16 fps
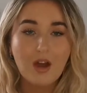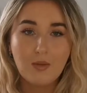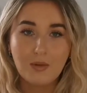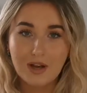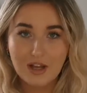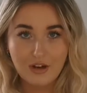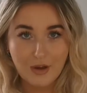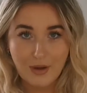I
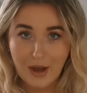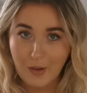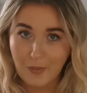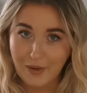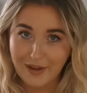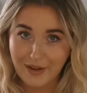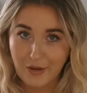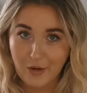will let you know
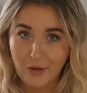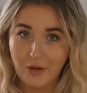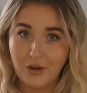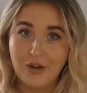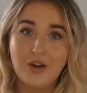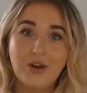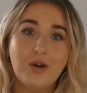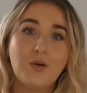how I get
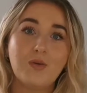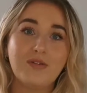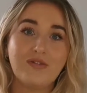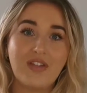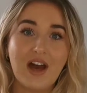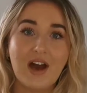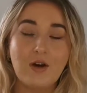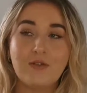on with
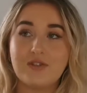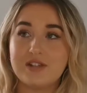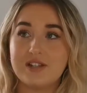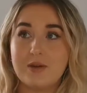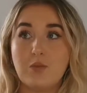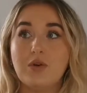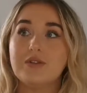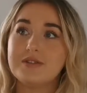that.
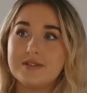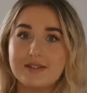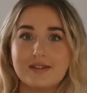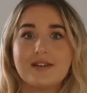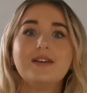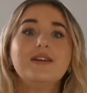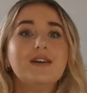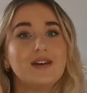Obviously
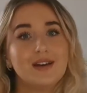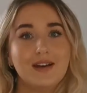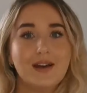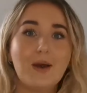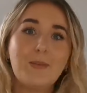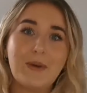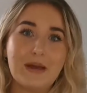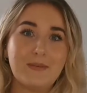once
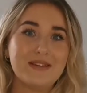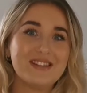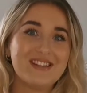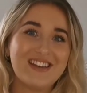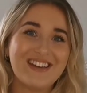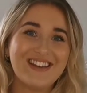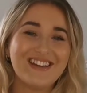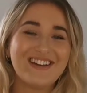baby's
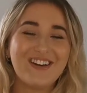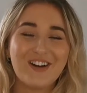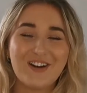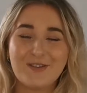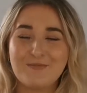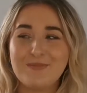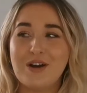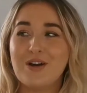here,
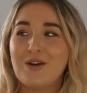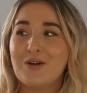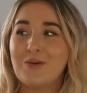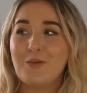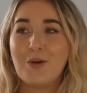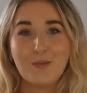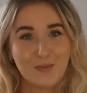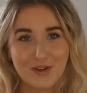I
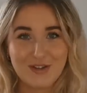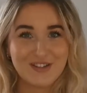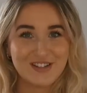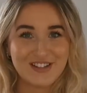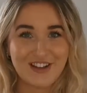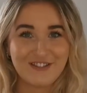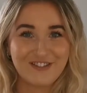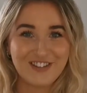won't be
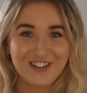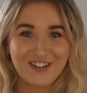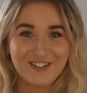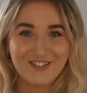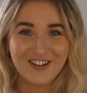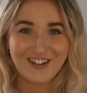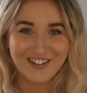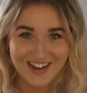using that for a
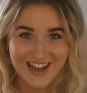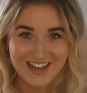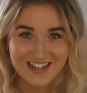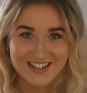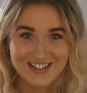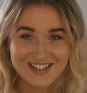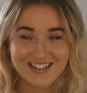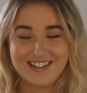little while
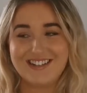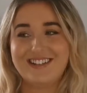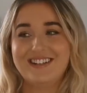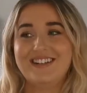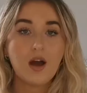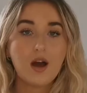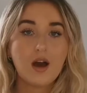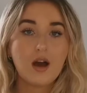yet.
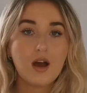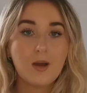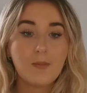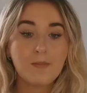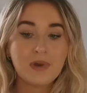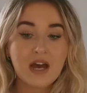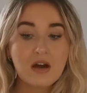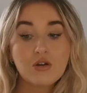
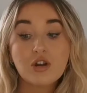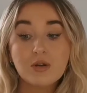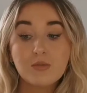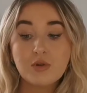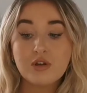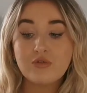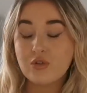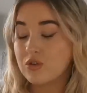I'm now going
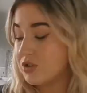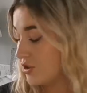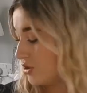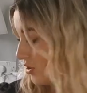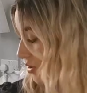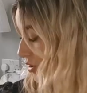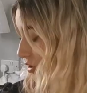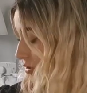to move on
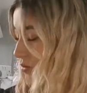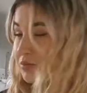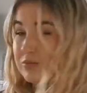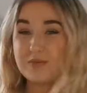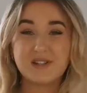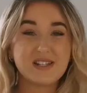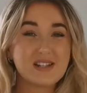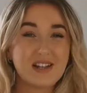to
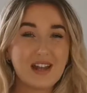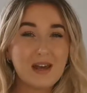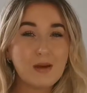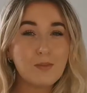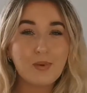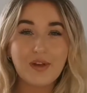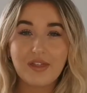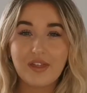
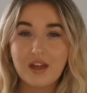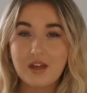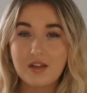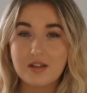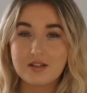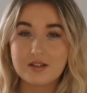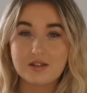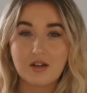sleep. I
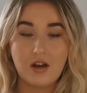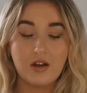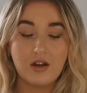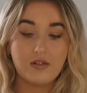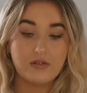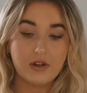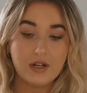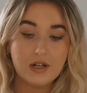think this is
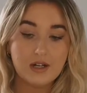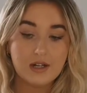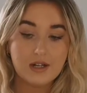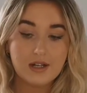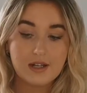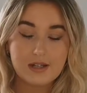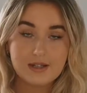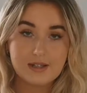kind of
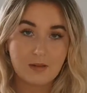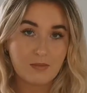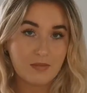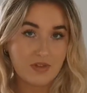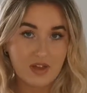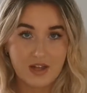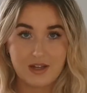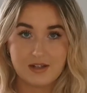some
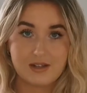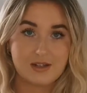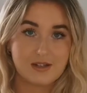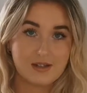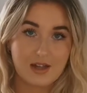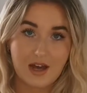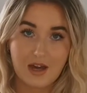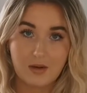
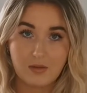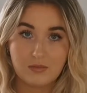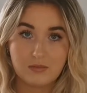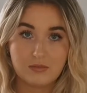things that